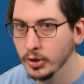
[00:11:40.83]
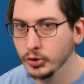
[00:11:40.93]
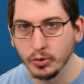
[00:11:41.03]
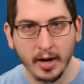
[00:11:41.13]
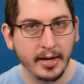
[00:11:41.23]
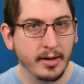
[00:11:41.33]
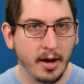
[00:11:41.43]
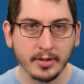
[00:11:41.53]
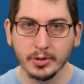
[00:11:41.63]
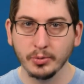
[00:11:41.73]
Try
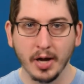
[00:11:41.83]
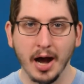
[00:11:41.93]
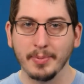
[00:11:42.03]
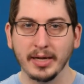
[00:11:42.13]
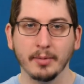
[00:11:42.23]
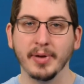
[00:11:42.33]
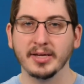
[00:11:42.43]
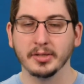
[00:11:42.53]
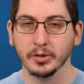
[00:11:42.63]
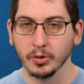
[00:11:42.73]
not to copy and
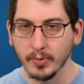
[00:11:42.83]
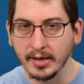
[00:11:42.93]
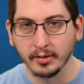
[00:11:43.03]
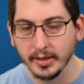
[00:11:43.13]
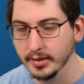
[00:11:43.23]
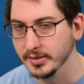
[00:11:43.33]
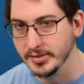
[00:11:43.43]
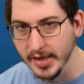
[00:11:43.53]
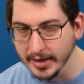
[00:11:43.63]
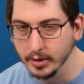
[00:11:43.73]
paste it directly, as
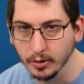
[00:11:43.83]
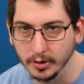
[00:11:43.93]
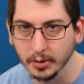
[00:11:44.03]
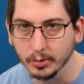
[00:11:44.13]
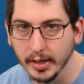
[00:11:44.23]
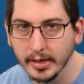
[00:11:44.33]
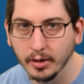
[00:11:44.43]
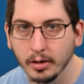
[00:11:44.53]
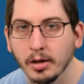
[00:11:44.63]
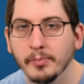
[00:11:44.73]
that can hurt you
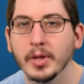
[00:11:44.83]
later,